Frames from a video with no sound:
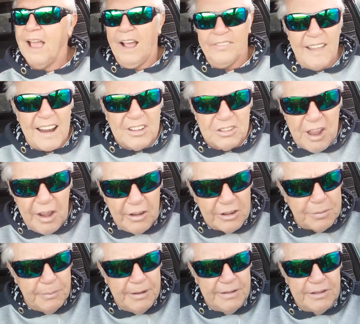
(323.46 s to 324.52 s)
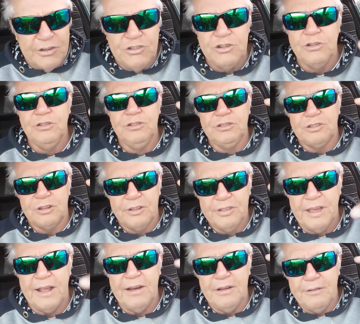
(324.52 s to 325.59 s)
And that tells me the Jews
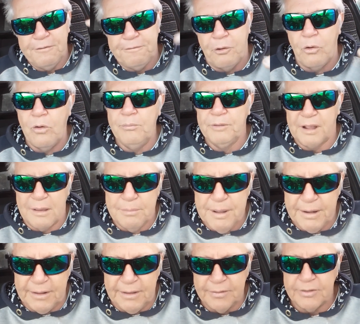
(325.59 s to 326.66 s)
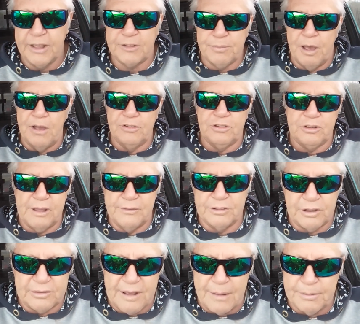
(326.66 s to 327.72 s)
then formed the committee. Thanks, Moses. Give
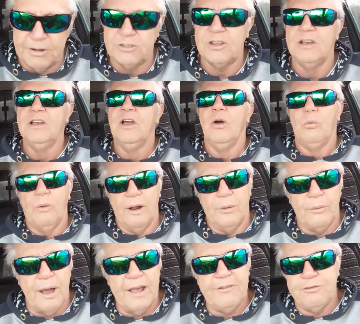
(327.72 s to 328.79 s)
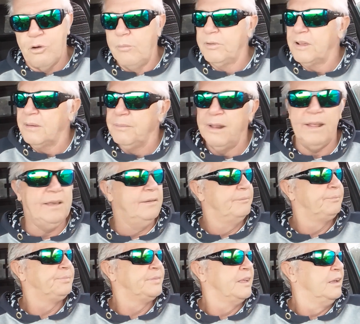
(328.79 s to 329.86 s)
us the tablets. Went away, formed the committee.
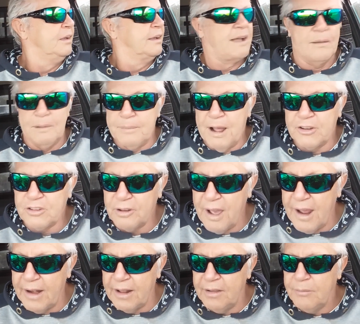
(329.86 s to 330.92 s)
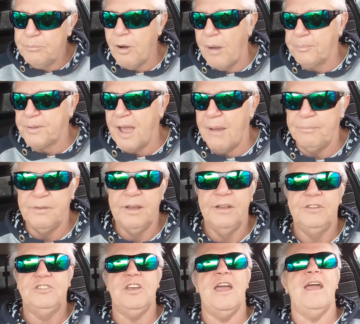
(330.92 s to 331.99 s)
A couple of months later, popped up,
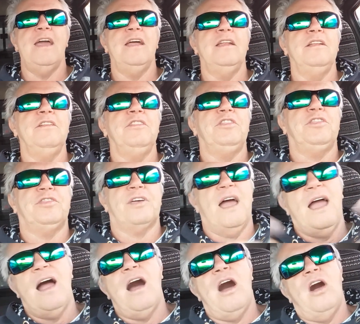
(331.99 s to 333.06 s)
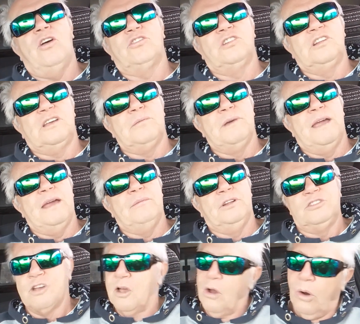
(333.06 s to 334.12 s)
10,000
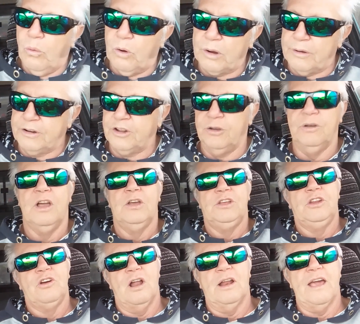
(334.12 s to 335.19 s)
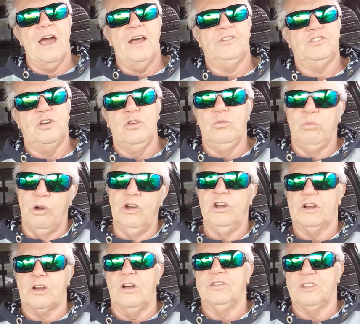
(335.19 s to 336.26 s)
commandments. Well, what do? You're not allowed to
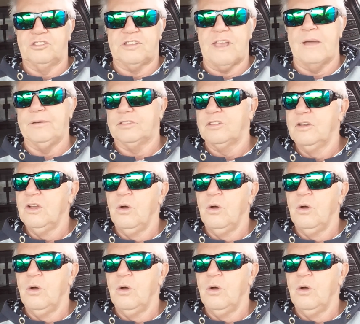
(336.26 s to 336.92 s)
work on the Sabbath.